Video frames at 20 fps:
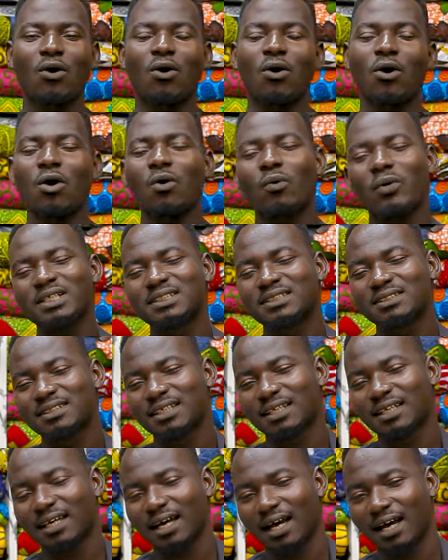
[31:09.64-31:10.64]
Always
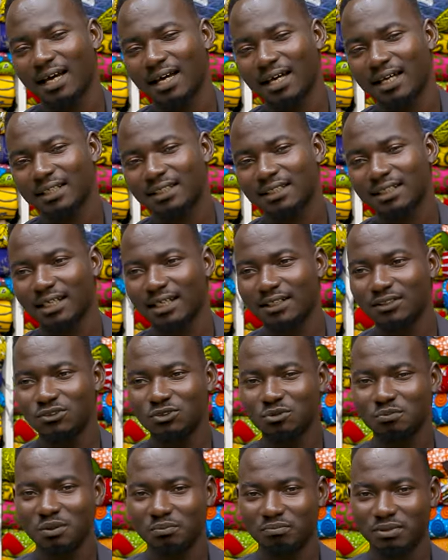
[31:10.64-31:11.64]
think ahead and
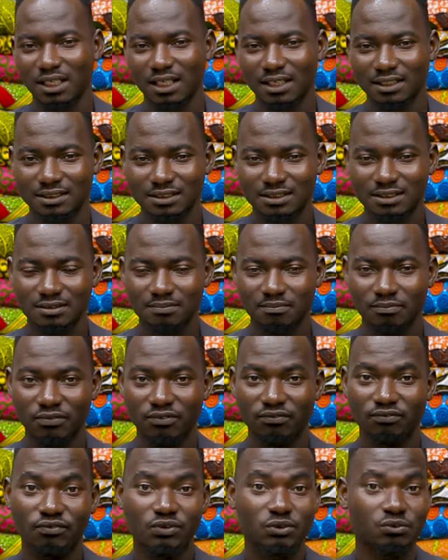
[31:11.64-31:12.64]
you'll be blessed.
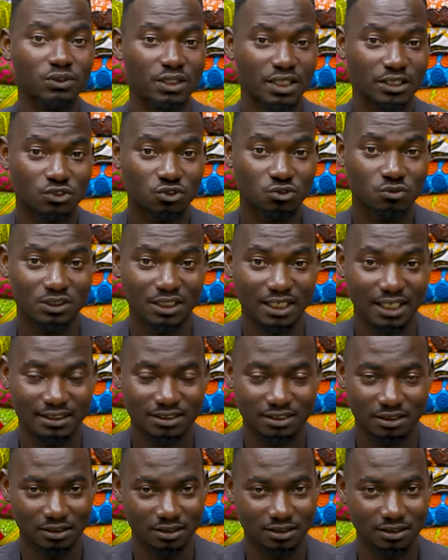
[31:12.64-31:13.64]
Few days to
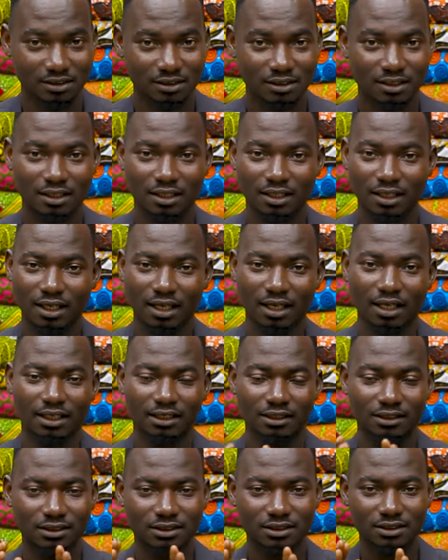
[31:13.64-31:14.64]
election.
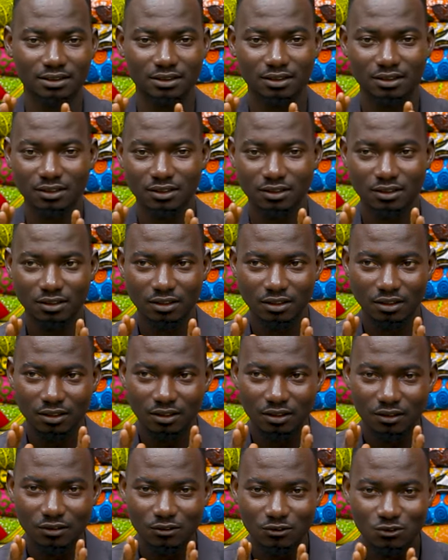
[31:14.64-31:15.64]
And
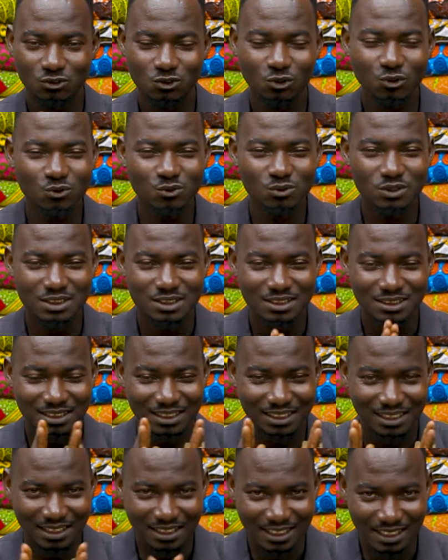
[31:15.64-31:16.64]
don't
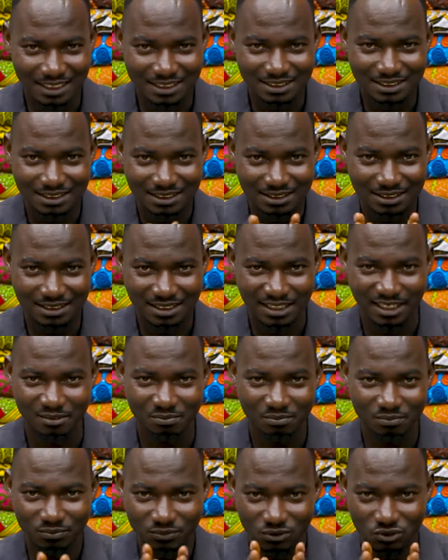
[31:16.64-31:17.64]
let
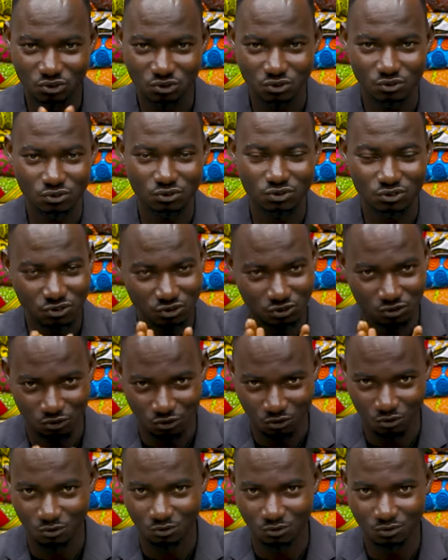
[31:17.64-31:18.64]
them use, use
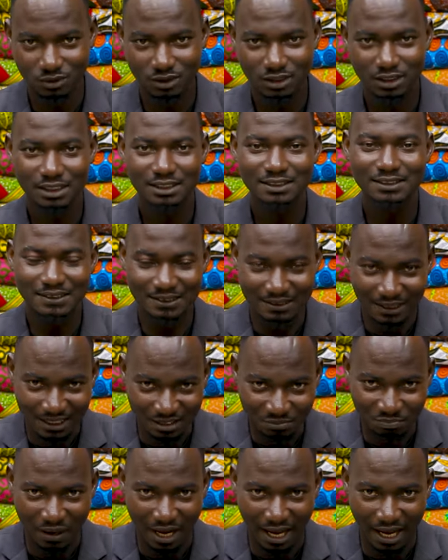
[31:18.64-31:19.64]
you. you.
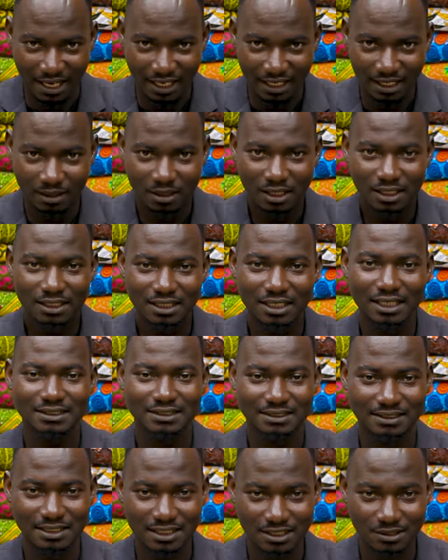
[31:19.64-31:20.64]
Said by the
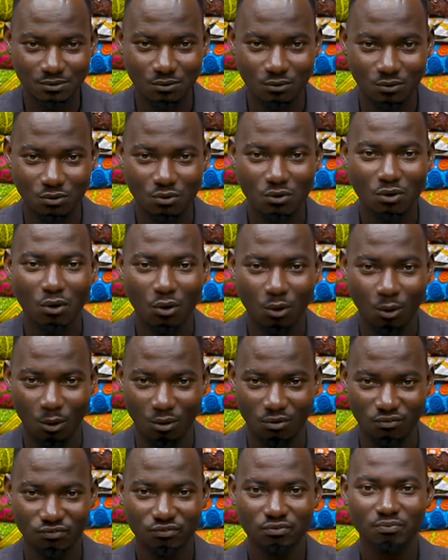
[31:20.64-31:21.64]
CEO
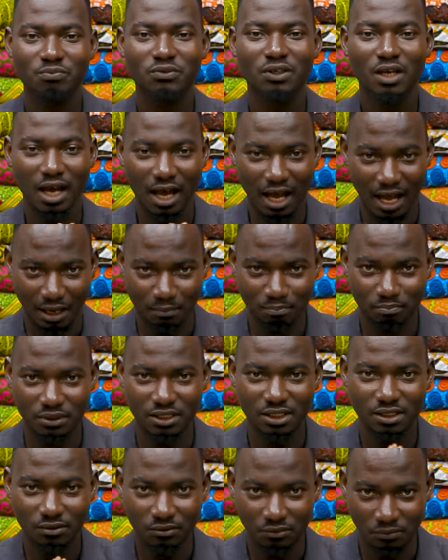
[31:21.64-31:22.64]
of
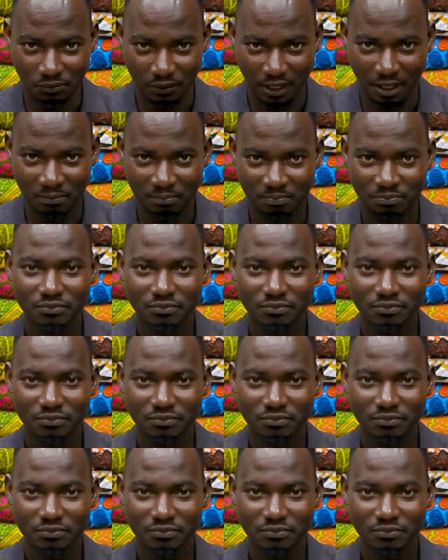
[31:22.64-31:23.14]
Abirap.